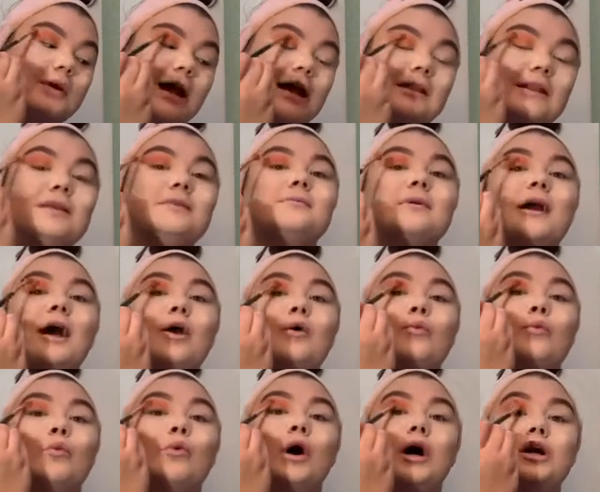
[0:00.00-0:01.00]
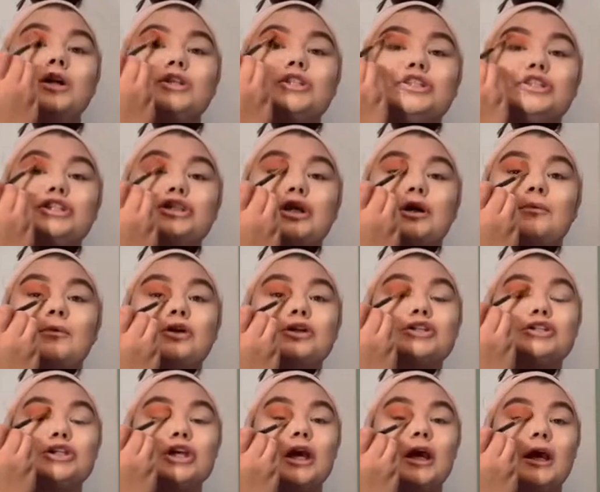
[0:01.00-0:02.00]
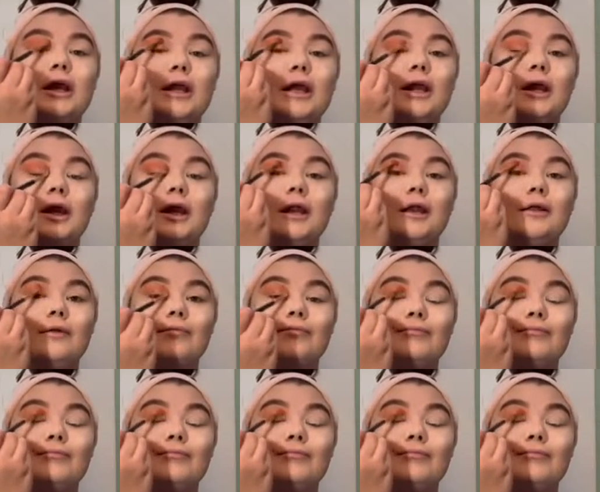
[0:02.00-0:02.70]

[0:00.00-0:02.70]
at least we got one shimmer shade.